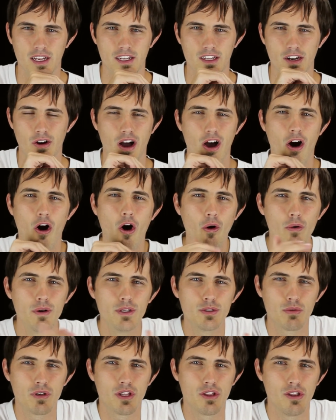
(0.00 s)
I
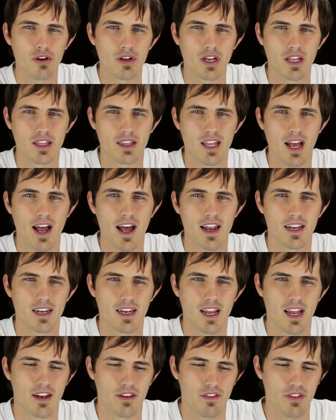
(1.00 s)
always would look at that
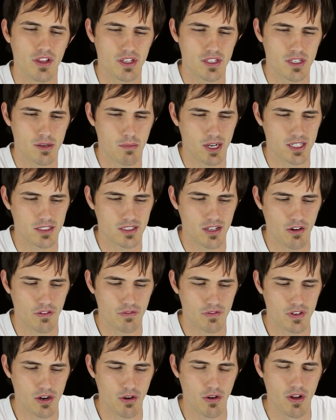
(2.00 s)
and think to
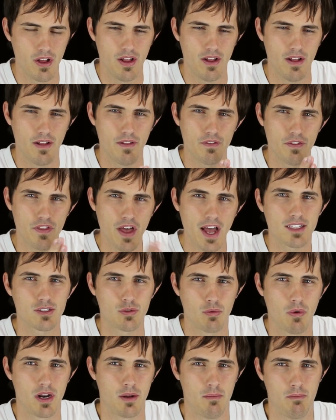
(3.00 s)
myself, that's
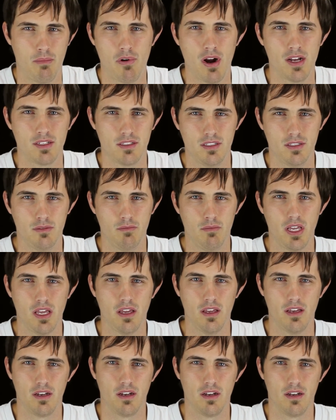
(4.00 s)
what impresses
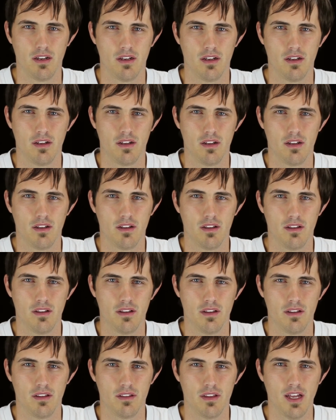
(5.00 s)
me.
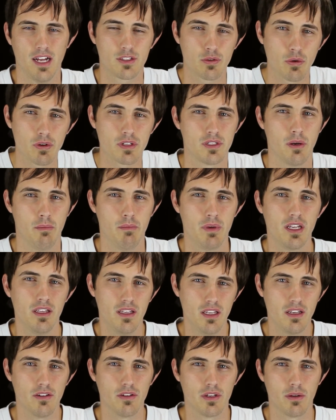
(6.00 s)
That's what's a big
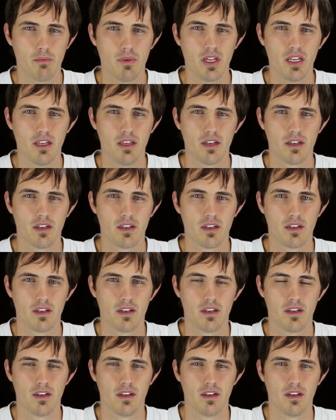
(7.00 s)
deal to me.
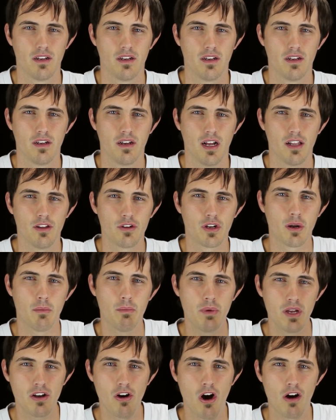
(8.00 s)
I look at a
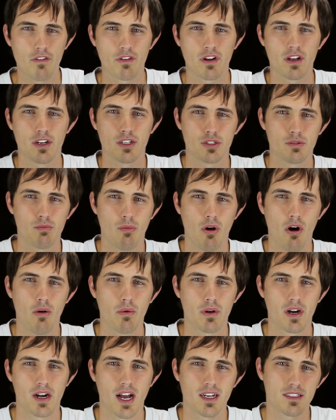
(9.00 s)
big offering and a small
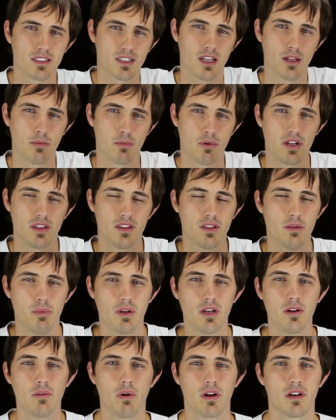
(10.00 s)
one, and I celebrate the
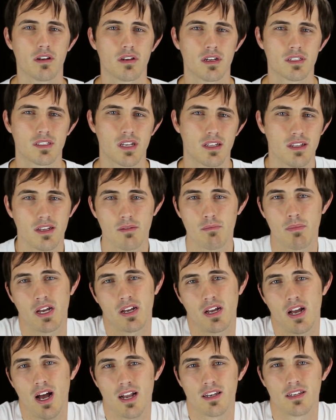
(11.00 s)
big one because I think, man,
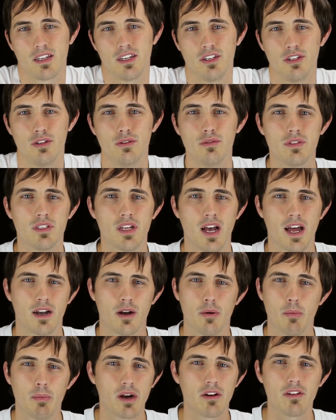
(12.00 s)
God can use that. And
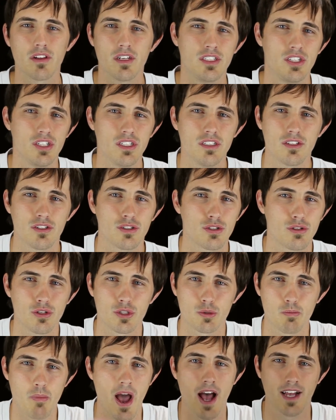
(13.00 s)
apparently Jesus
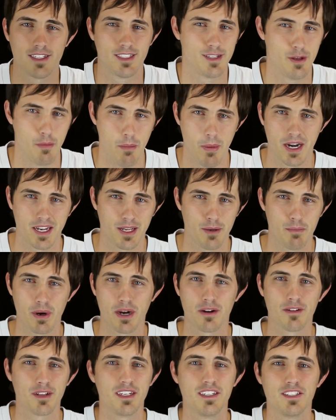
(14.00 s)
looks past the money.
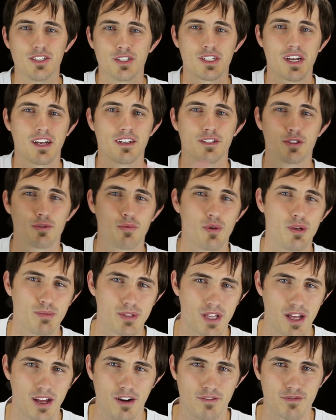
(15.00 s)
Apparently he just kind of sweeps
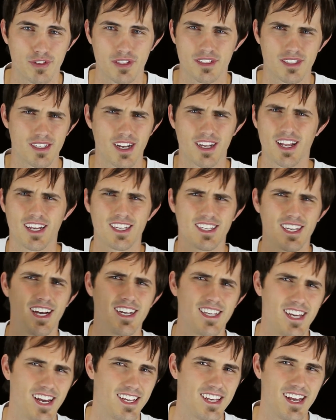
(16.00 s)
that off to the side like,
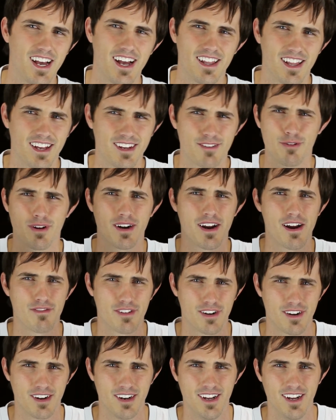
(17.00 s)
yeah, like
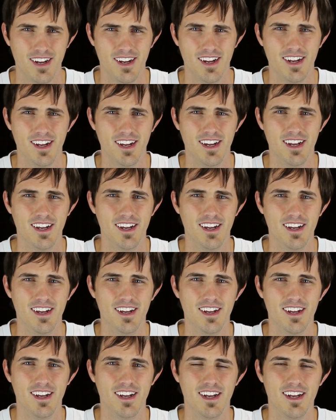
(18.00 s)
whatever.
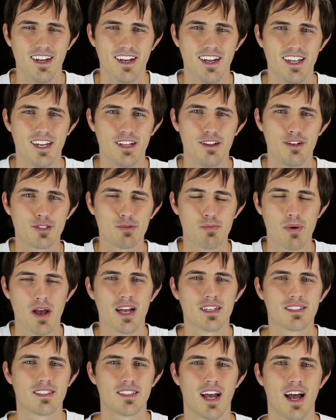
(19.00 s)
And he looks
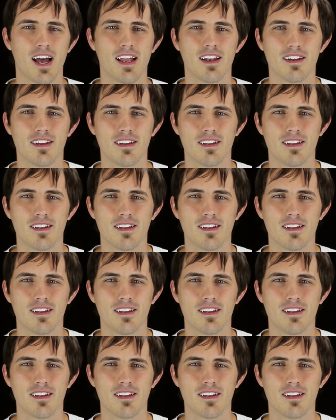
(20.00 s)
past that.